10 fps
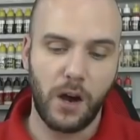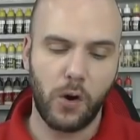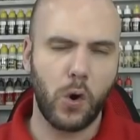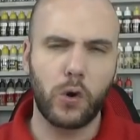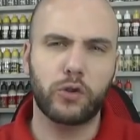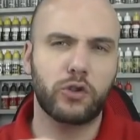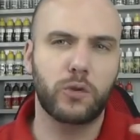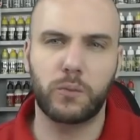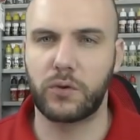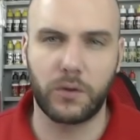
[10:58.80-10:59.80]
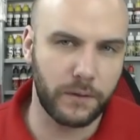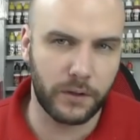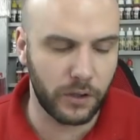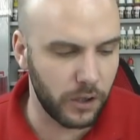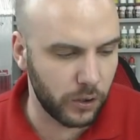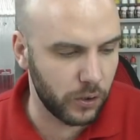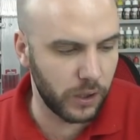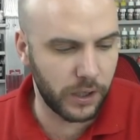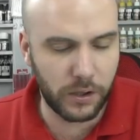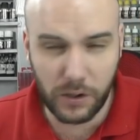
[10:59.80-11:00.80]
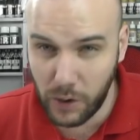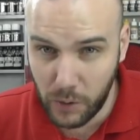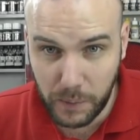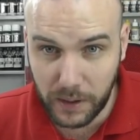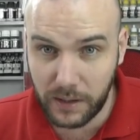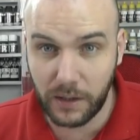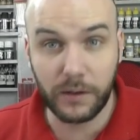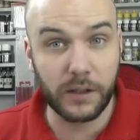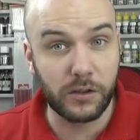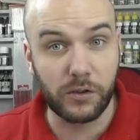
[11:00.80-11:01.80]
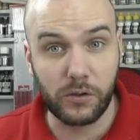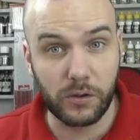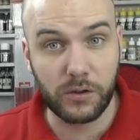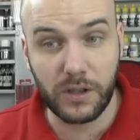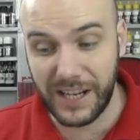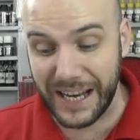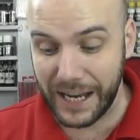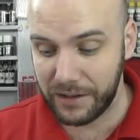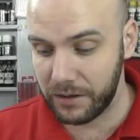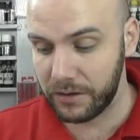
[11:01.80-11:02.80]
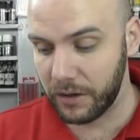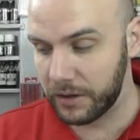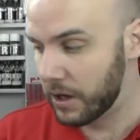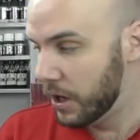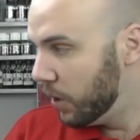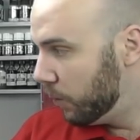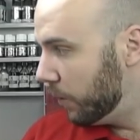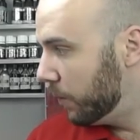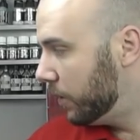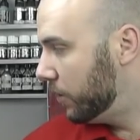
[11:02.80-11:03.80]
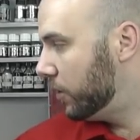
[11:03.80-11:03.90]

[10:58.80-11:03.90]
or, or some sort of a dark colour. No big deal, this is just an exercise. What we're going